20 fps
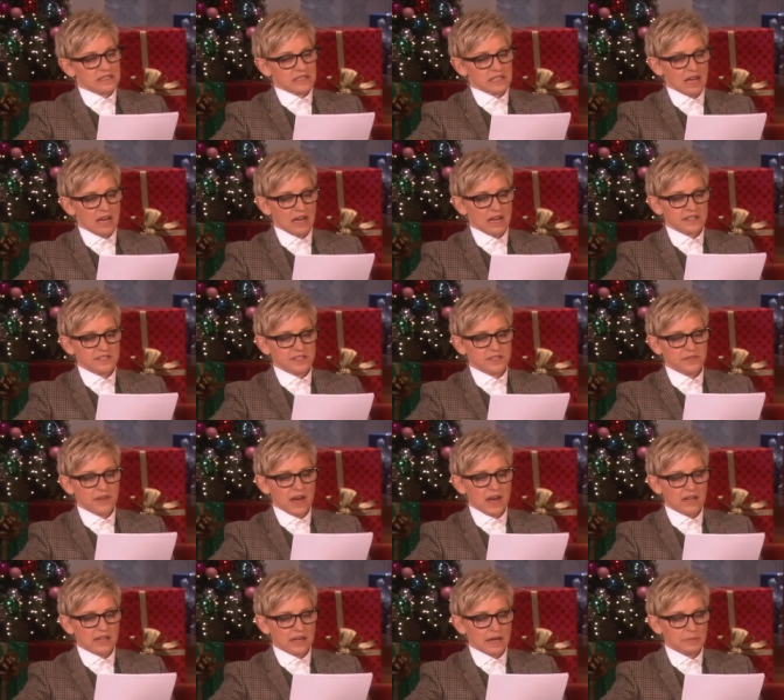
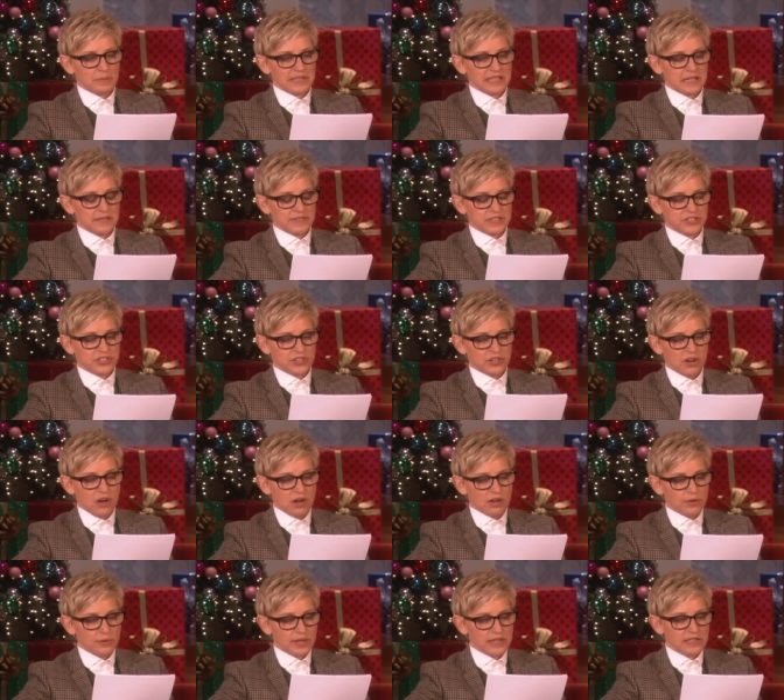I believe, in
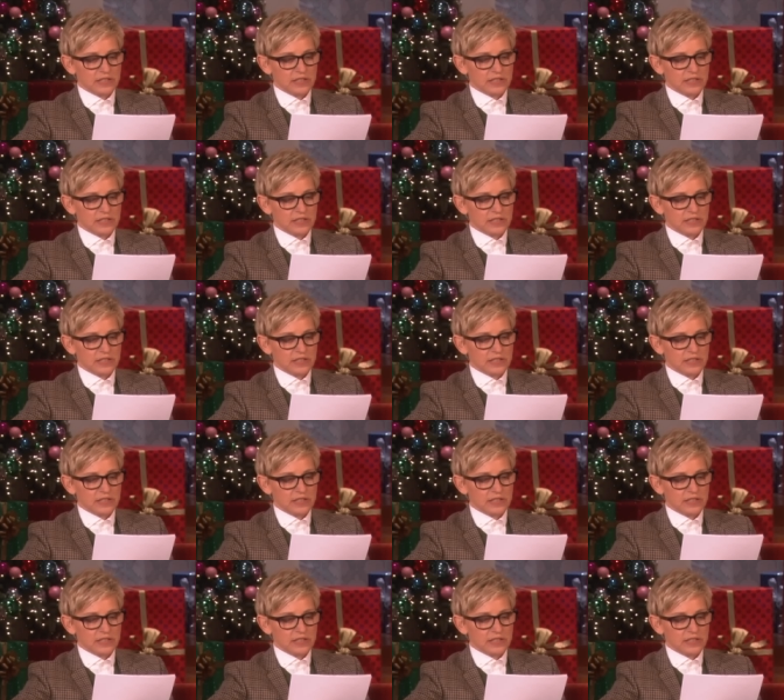Chicago,